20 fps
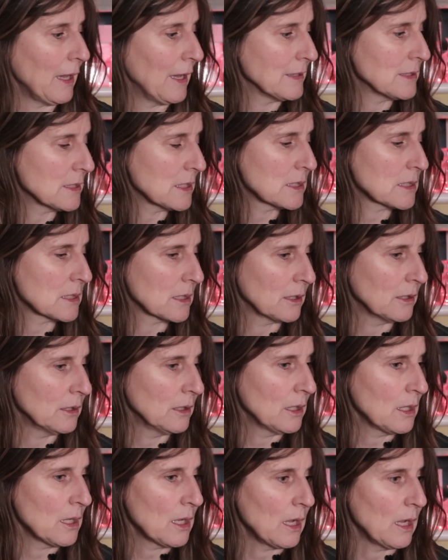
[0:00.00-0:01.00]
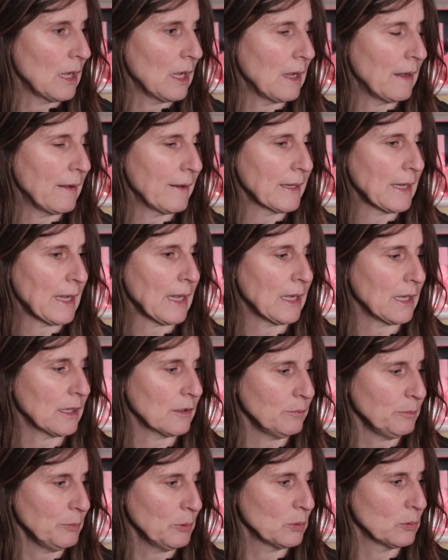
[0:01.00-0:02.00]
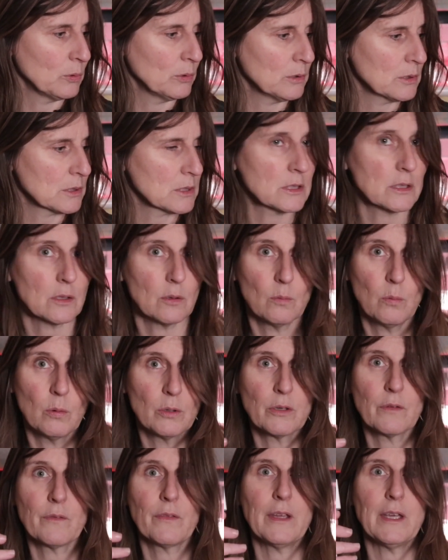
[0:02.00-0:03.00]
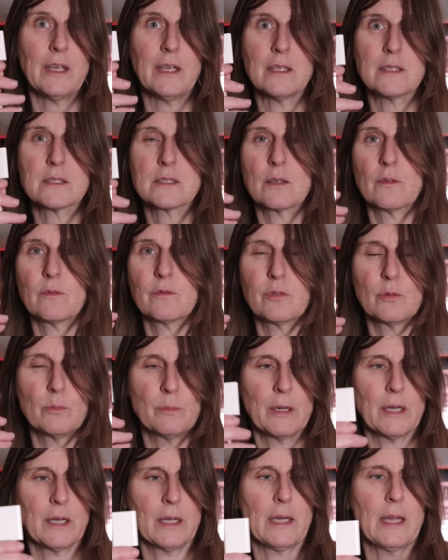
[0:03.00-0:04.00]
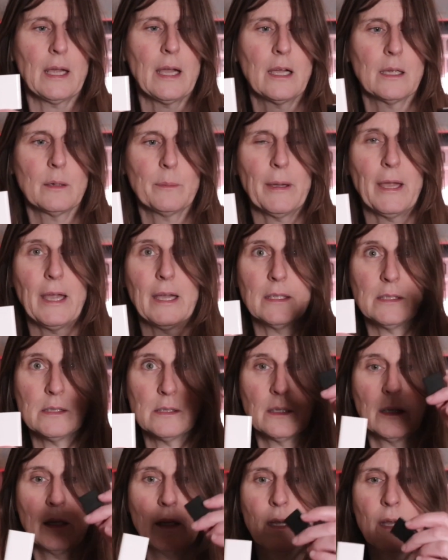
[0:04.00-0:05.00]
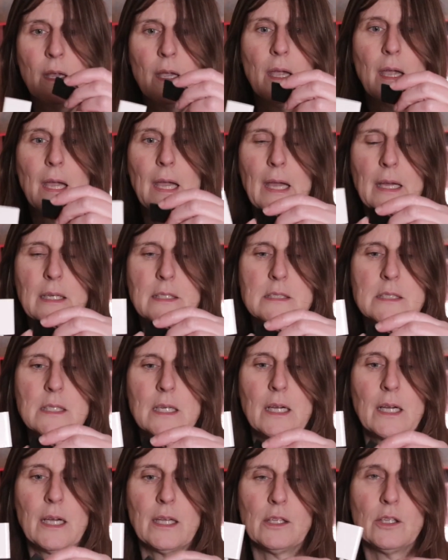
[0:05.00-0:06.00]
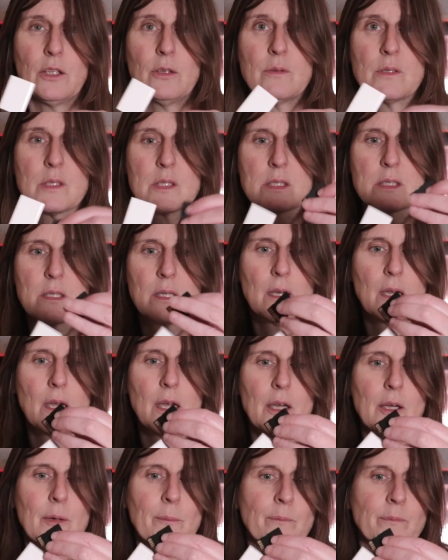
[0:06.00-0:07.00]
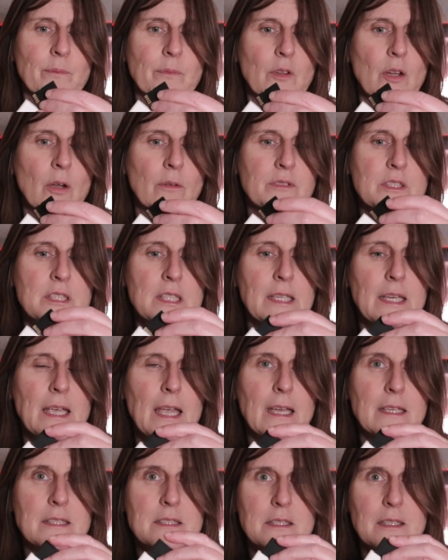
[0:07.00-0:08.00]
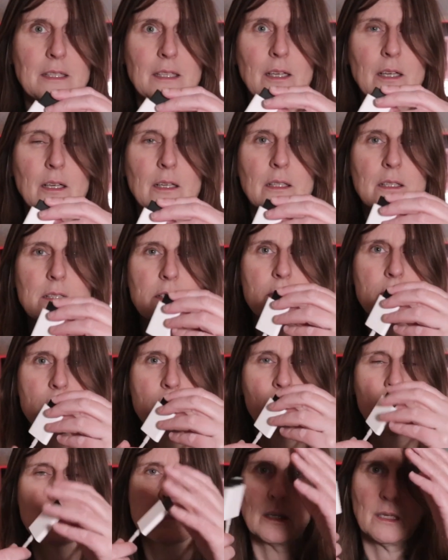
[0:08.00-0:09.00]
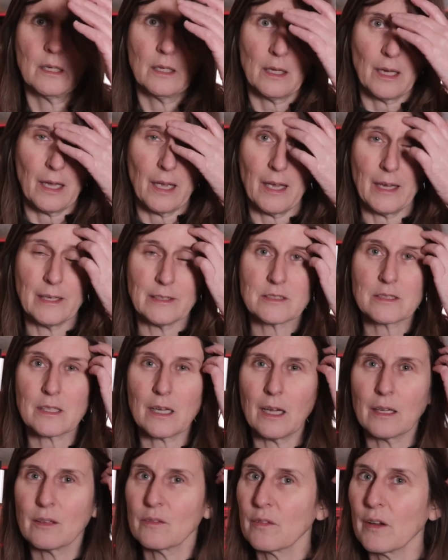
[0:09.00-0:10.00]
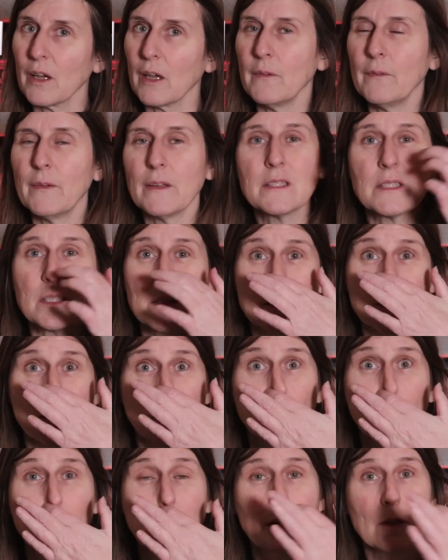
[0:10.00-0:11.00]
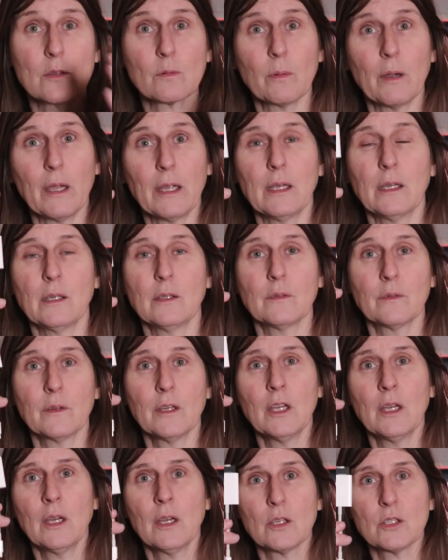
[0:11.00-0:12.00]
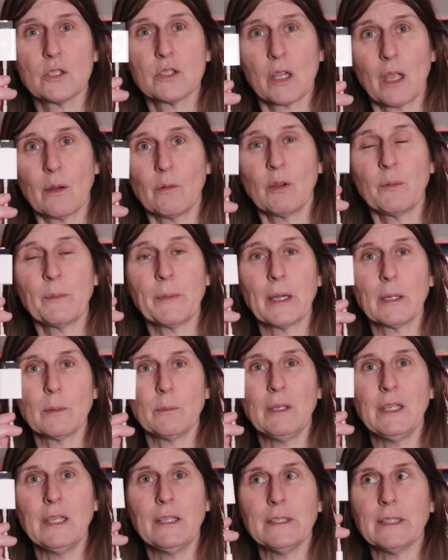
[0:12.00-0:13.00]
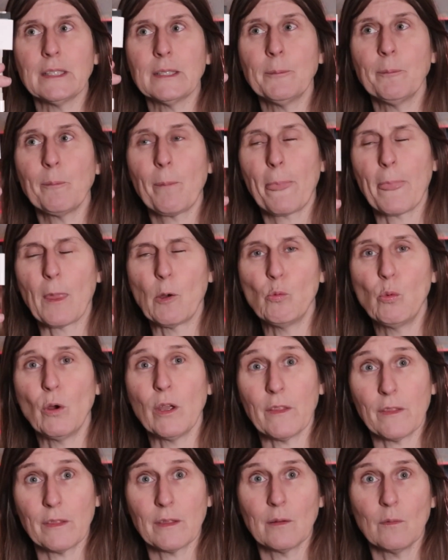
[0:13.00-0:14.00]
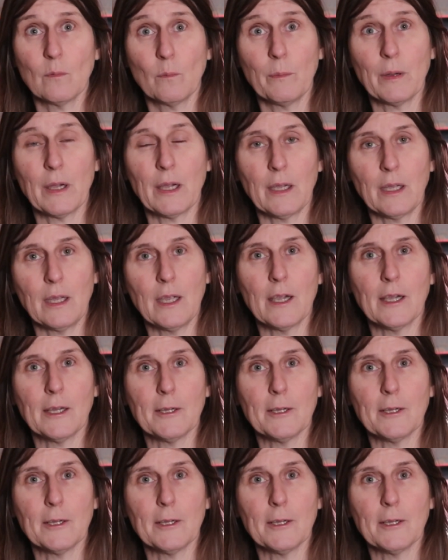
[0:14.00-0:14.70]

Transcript: editor, I have bought one of these for my iPad, and I use obviously SD cards, and I find this is the quickest way of sharing my media with my